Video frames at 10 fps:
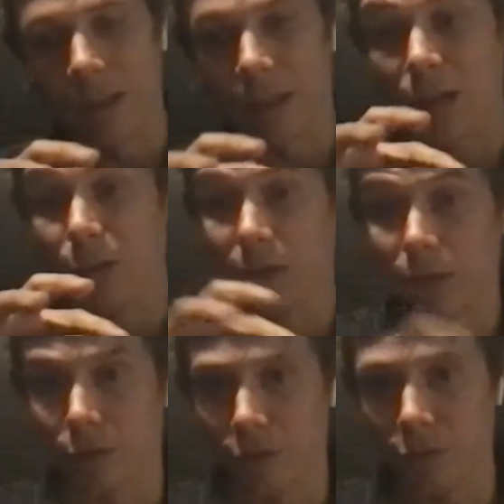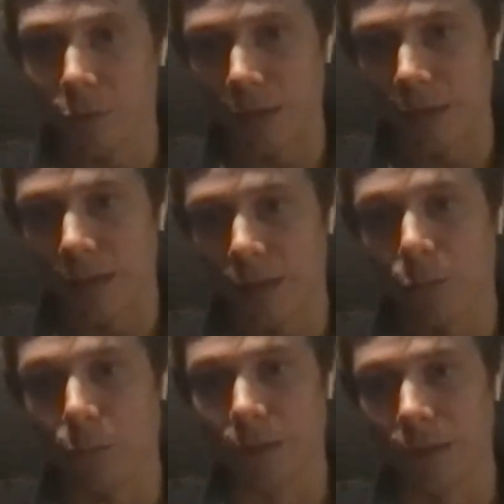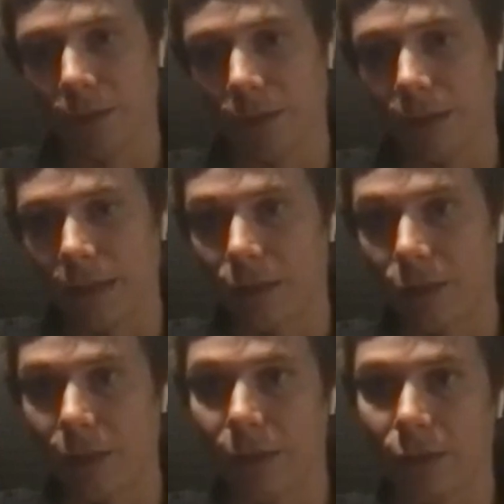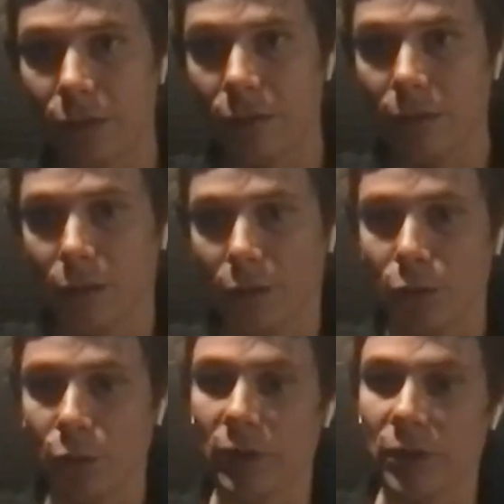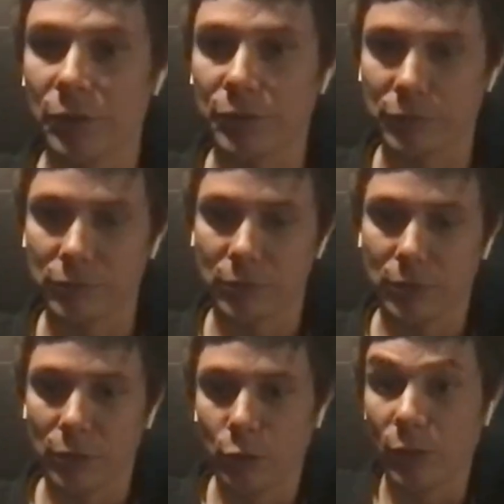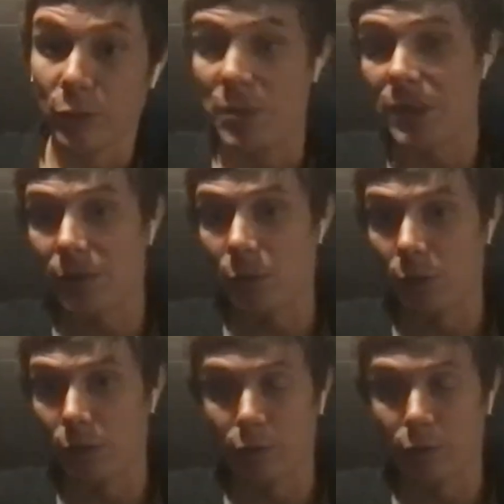how you can customize how you build data connectors. So if you have a missing one, you